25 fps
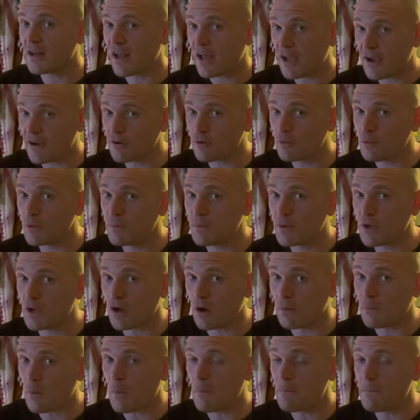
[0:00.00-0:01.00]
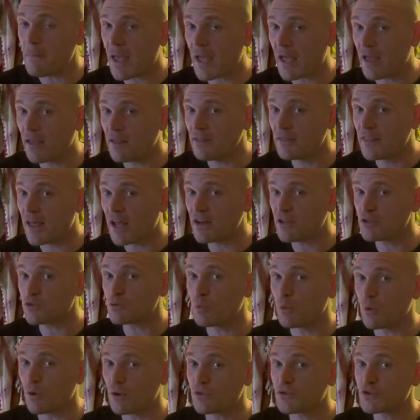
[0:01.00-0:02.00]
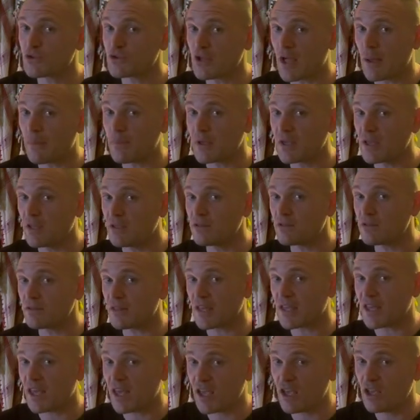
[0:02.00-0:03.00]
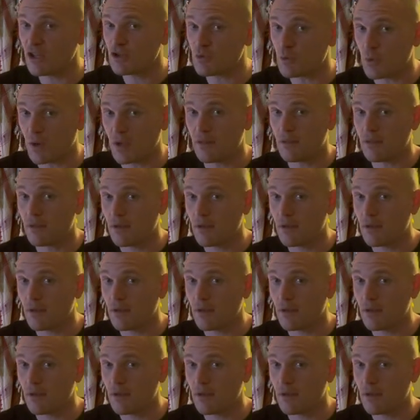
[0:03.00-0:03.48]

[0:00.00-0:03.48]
How do we become a man that is worth stepping into the cage with?